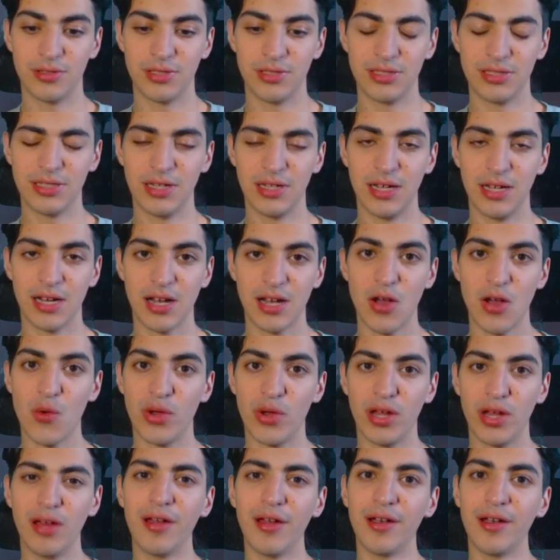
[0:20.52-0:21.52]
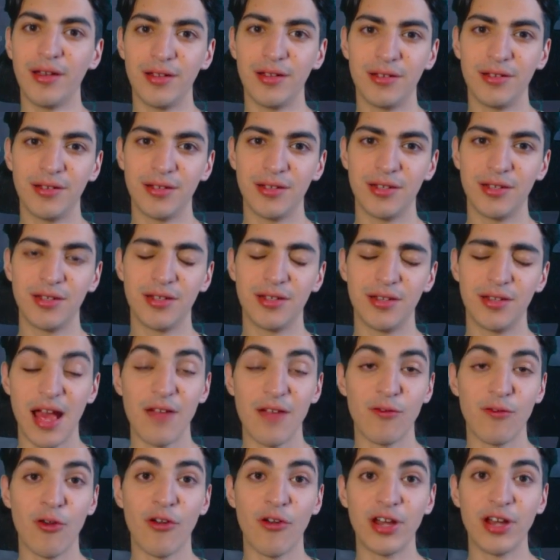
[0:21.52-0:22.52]
There's a lot going on.
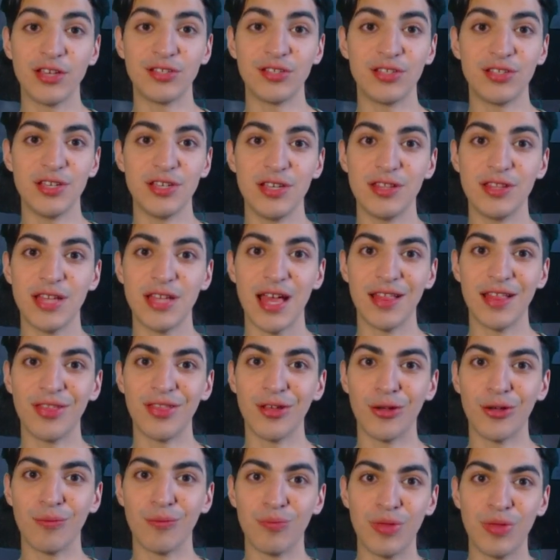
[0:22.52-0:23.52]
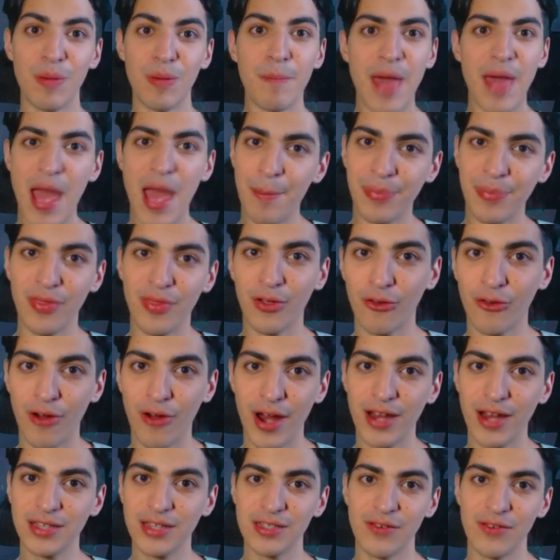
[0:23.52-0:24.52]
I've already seen that the, the map and the
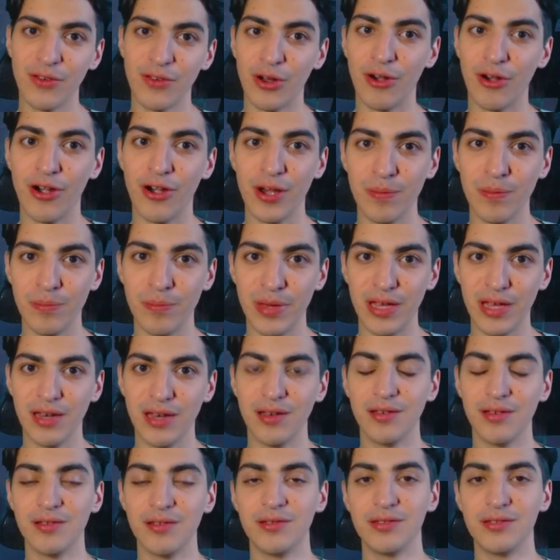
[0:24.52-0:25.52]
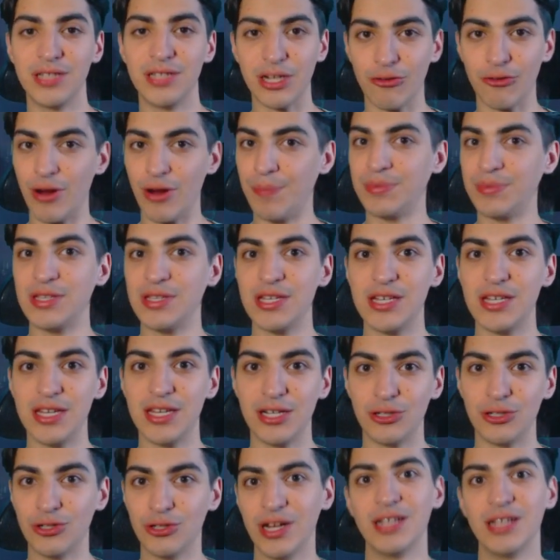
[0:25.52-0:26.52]
credits have already been decrypted
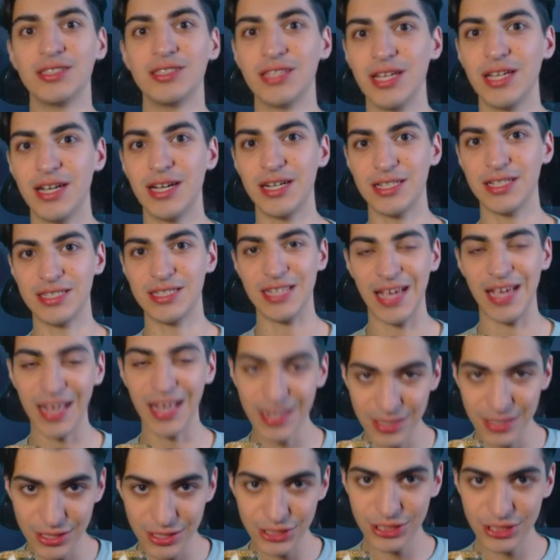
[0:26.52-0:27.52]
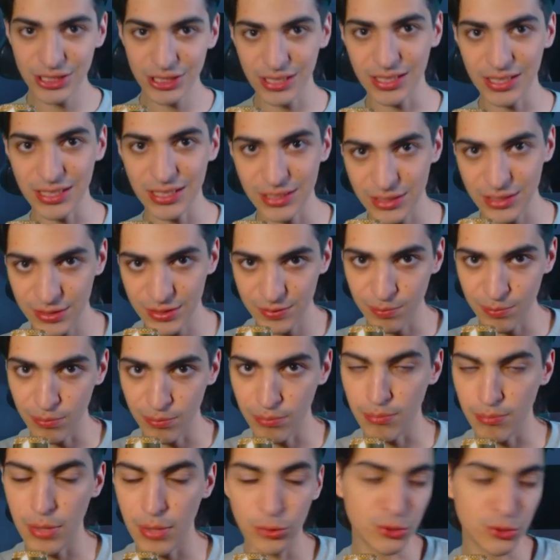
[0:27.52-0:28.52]
and translated into English, at least
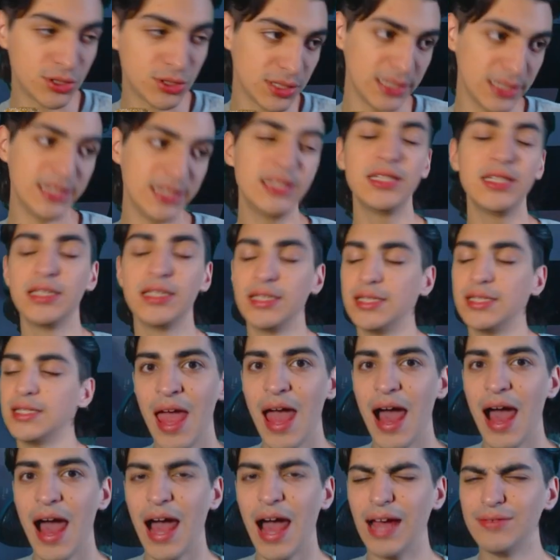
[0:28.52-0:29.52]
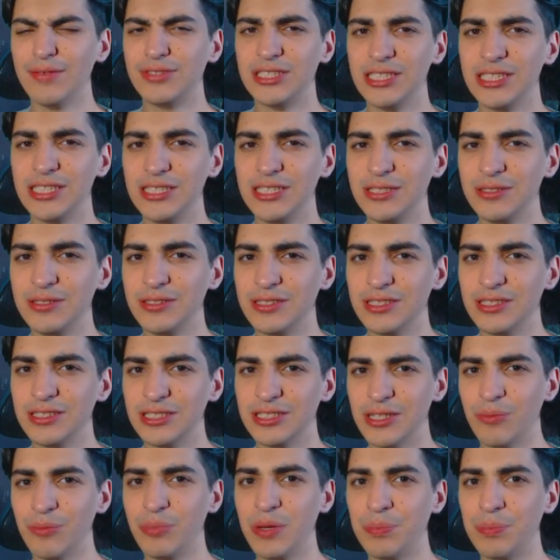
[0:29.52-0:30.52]
mostly. I've seen
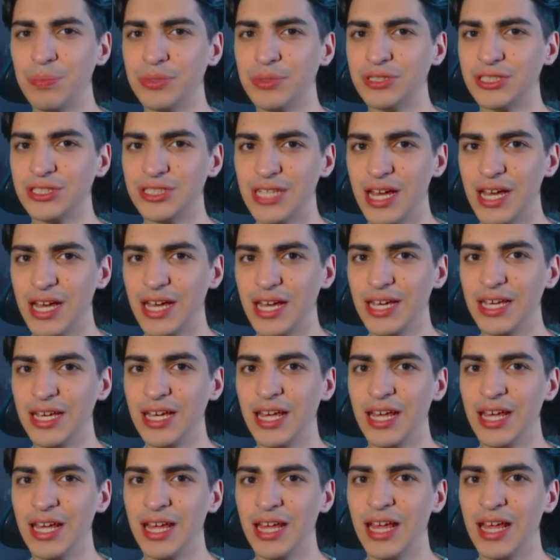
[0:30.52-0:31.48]
some people say